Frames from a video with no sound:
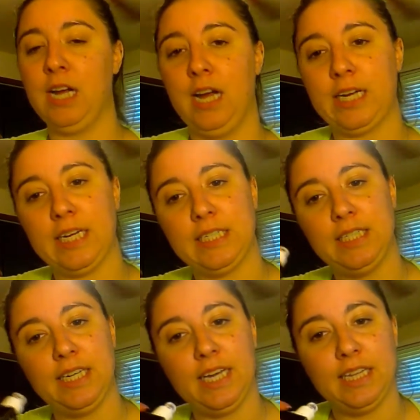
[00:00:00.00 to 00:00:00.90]
I kind of
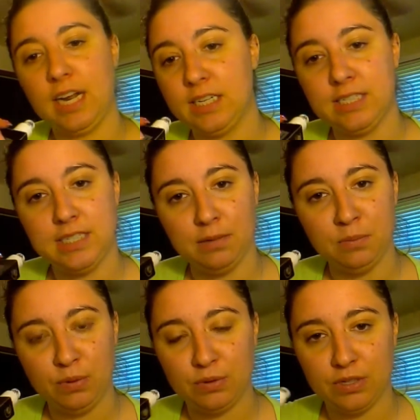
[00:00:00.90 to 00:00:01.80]
like it that it's
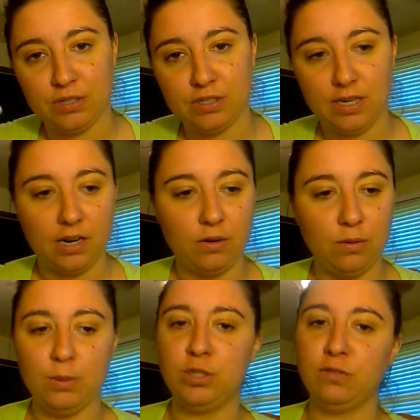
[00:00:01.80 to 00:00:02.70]
simple. There's not a whole
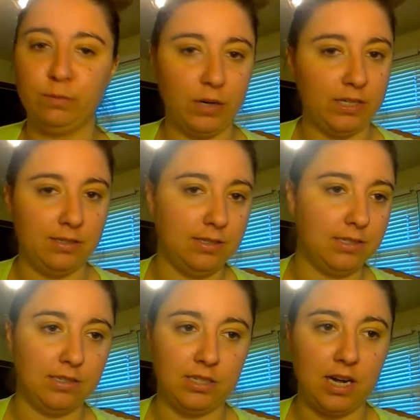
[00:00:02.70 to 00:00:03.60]
bunch of buttons.
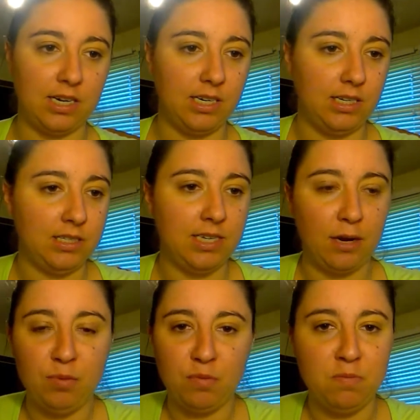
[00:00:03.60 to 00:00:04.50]
There's not an
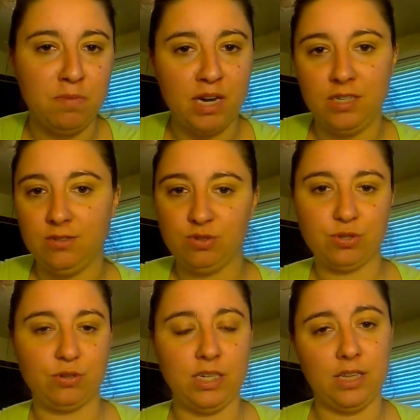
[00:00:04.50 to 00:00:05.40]
in-depth menu
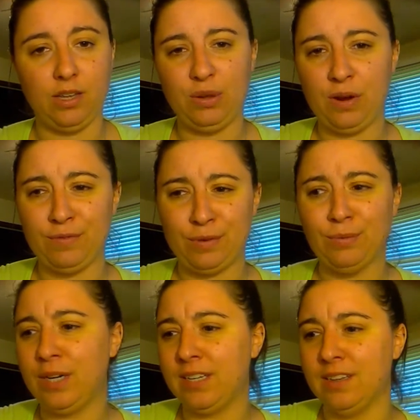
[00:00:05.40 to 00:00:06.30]
screen that you have to
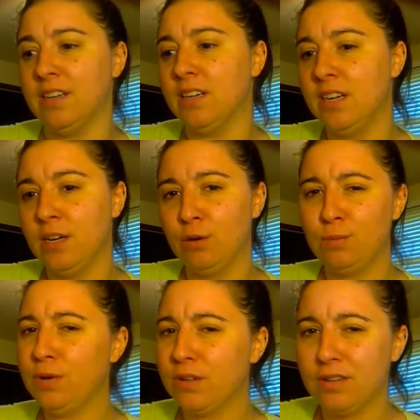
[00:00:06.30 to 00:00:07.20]
read the
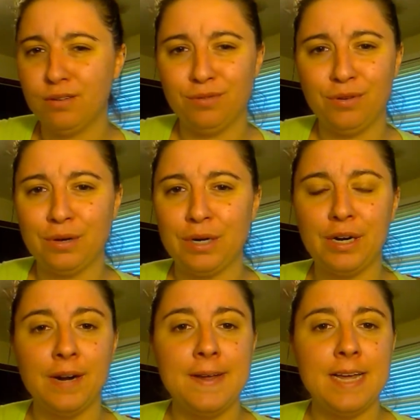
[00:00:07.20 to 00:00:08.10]
booklet for.
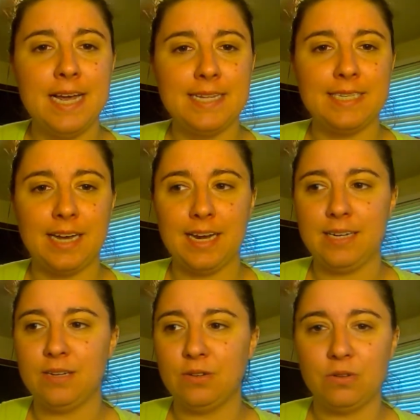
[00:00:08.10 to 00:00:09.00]
It's kind
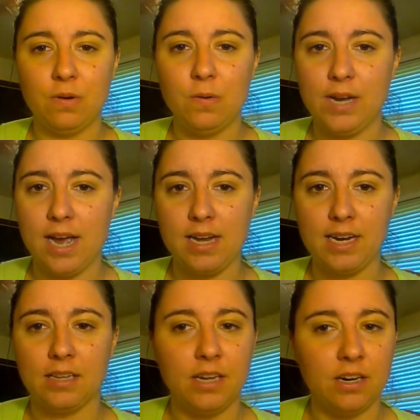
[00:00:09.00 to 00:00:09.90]
of throw an Addy
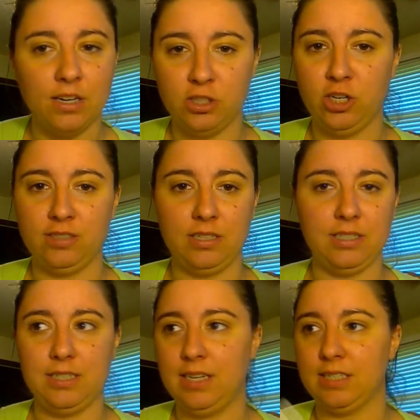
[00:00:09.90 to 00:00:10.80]
on there, adjust it to
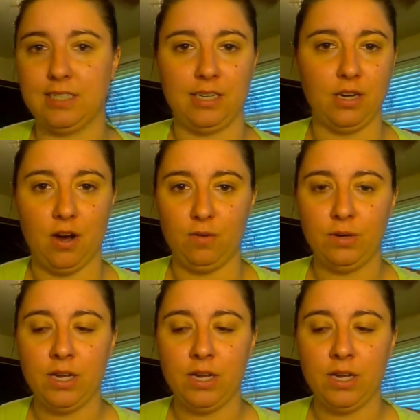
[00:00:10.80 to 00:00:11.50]
taste, and go.